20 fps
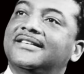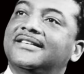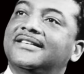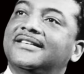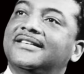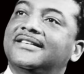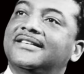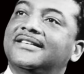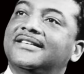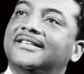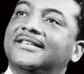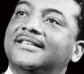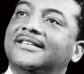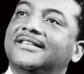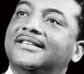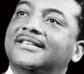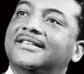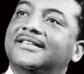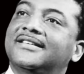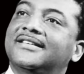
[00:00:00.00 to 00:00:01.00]

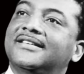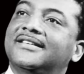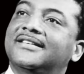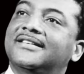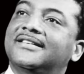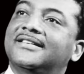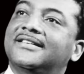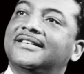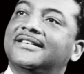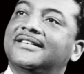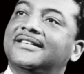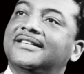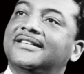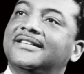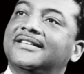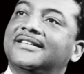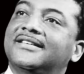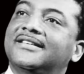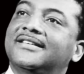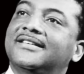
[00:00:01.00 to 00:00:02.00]

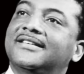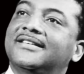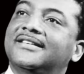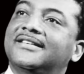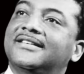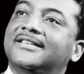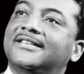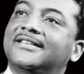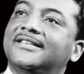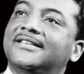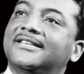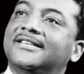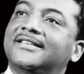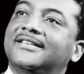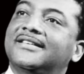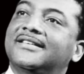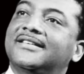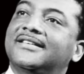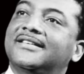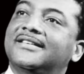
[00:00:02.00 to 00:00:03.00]

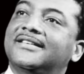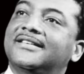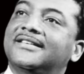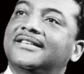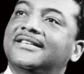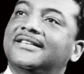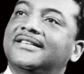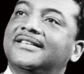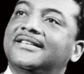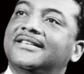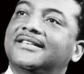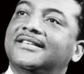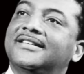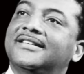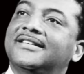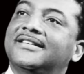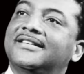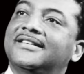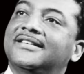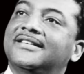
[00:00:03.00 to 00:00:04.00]

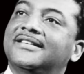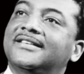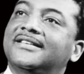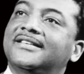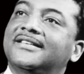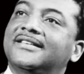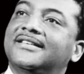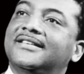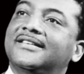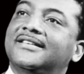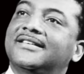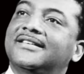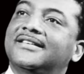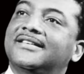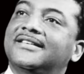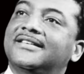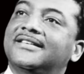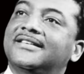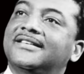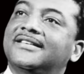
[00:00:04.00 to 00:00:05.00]

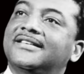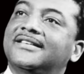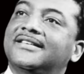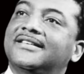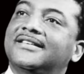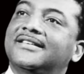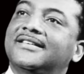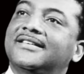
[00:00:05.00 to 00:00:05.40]
Nobody speaks.